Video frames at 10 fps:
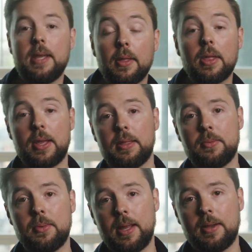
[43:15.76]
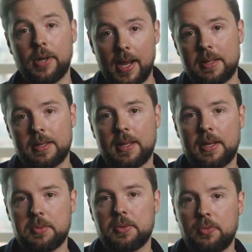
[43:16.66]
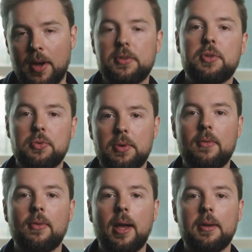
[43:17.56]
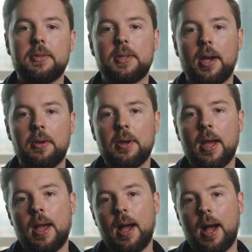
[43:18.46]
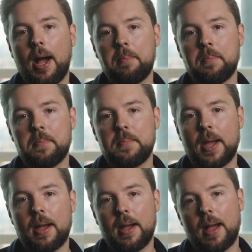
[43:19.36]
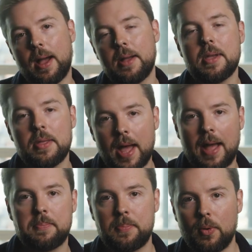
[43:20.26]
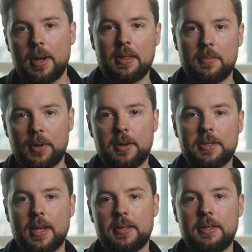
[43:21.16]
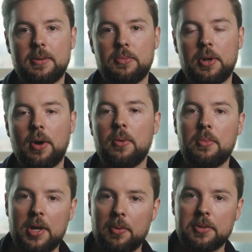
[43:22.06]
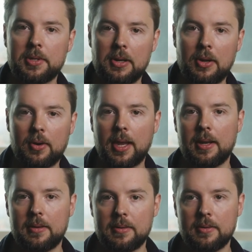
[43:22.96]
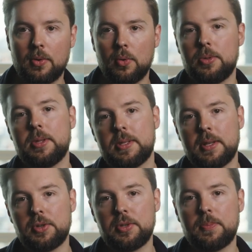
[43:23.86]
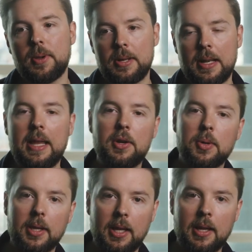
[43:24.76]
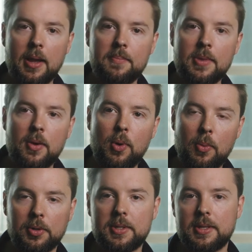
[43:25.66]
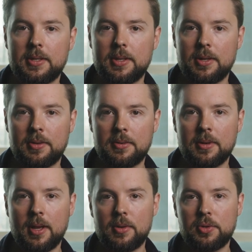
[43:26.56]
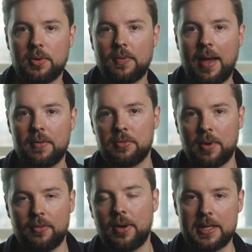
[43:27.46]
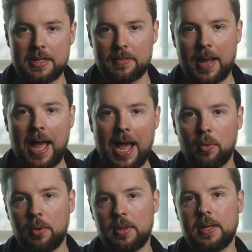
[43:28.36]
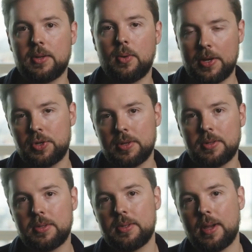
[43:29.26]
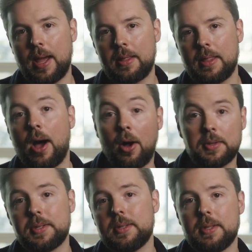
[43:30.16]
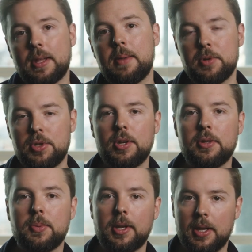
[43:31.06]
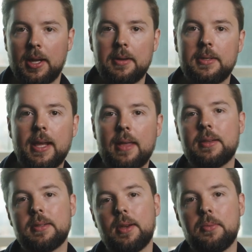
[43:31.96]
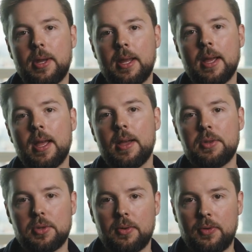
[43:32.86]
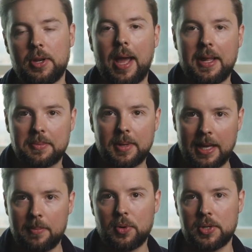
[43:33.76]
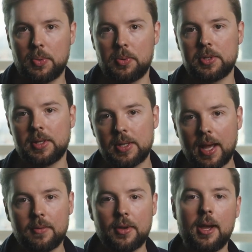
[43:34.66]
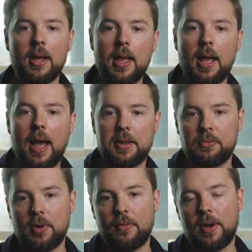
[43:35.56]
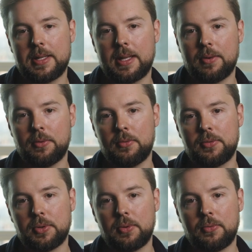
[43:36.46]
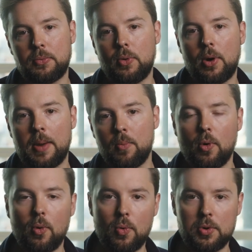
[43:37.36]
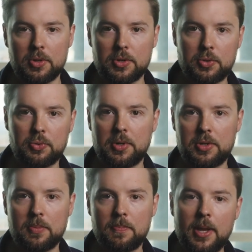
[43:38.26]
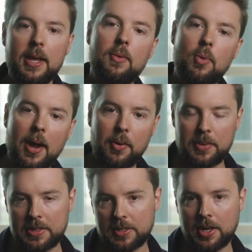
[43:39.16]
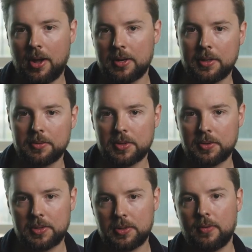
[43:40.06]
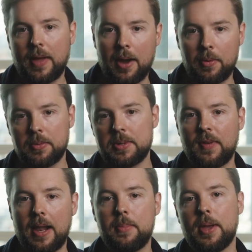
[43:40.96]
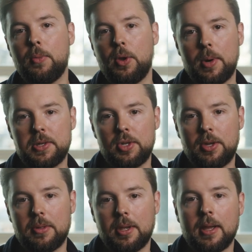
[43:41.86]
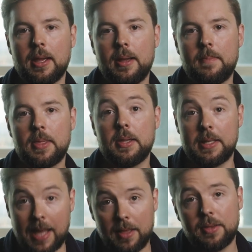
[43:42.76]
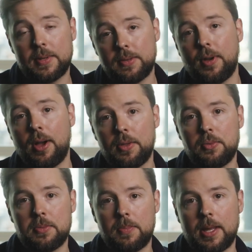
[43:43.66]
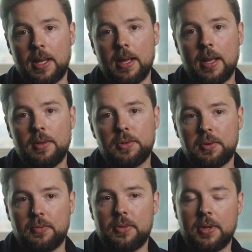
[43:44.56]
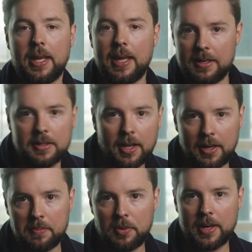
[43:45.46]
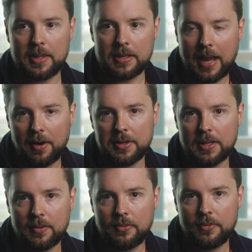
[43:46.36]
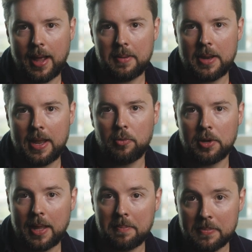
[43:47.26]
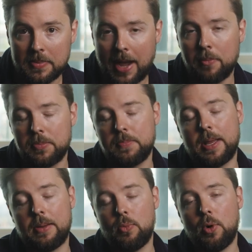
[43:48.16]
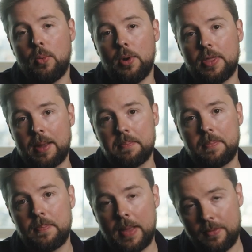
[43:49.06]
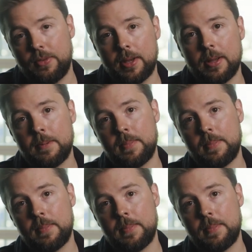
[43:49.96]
The other thing that we created at this stage was a rough story flow. So um, at that point in the process, we're not we don't want to lock in all the decisions, but equally we wanted to sort of have a rough idea about how all of these questions and the answers that they produce were going to go together. So we sort of, you know, had some key points we wanted to cover, had a rough idea of sort of what in what order the story should be, where we would start Neil's stories off, how we would develop it. We always knew that the death of his father would be sort of the key turning point in the narrative and it would then that would be what would then pivot